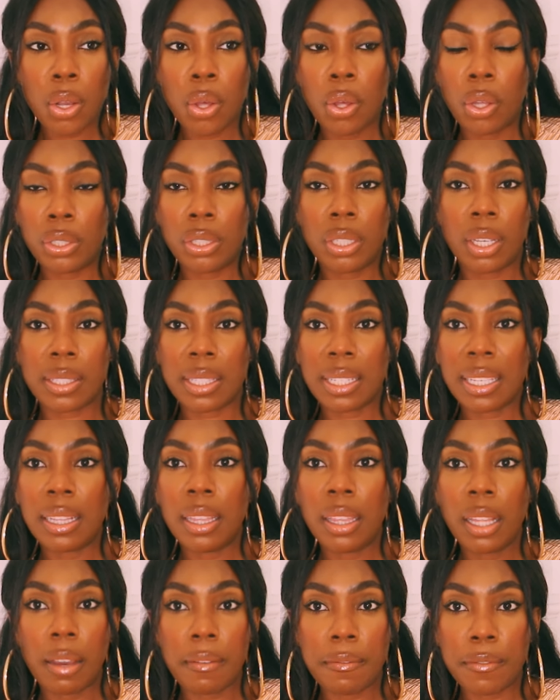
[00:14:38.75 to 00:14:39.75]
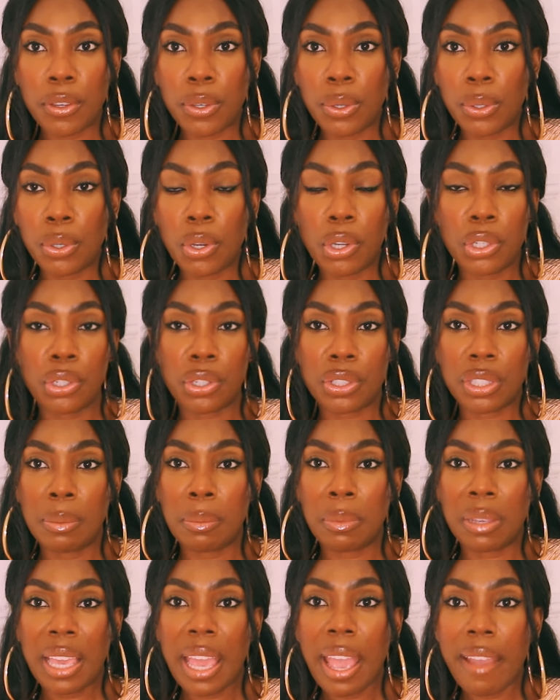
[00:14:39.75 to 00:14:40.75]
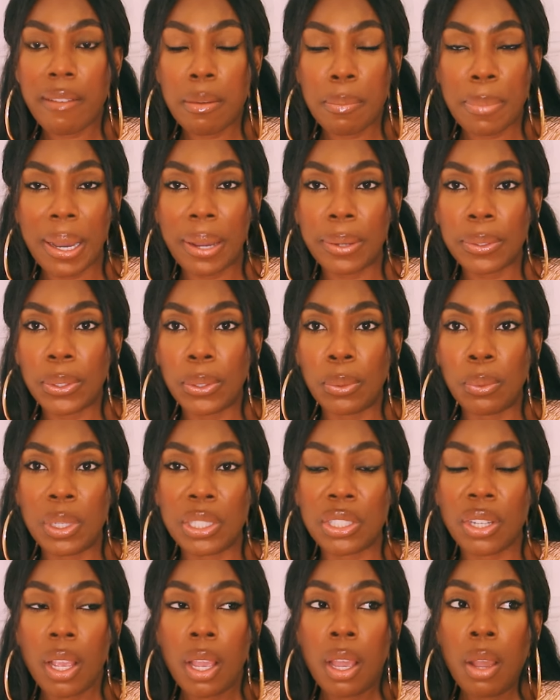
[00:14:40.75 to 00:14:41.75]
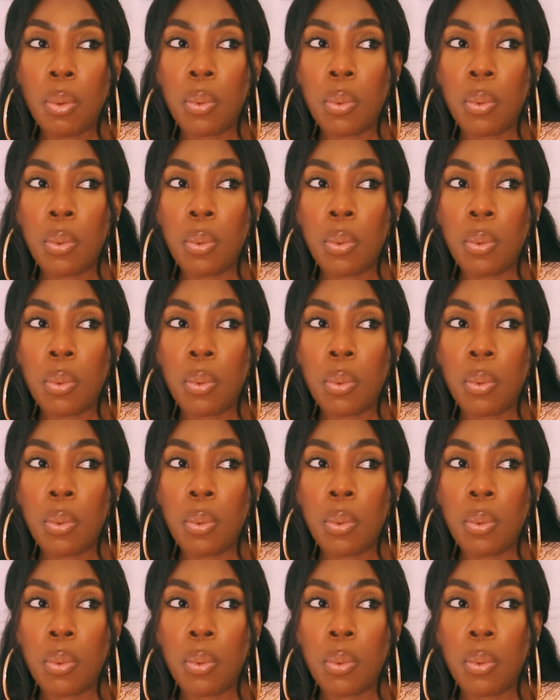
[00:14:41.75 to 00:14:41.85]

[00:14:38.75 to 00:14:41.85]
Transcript: God doesn't love you, God doesn't care about you, which